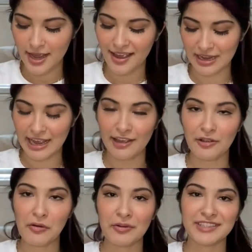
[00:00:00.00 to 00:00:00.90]
I,
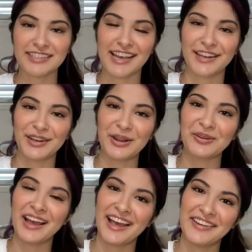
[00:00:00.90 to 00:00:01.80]
once again, don't
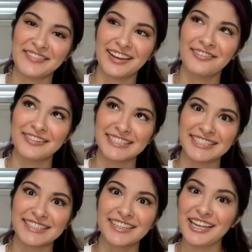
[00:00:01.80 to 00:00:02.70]
have a
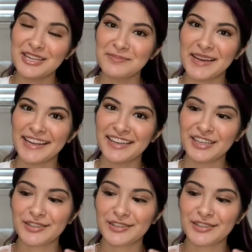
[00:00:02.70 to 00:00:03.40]
vision in mind,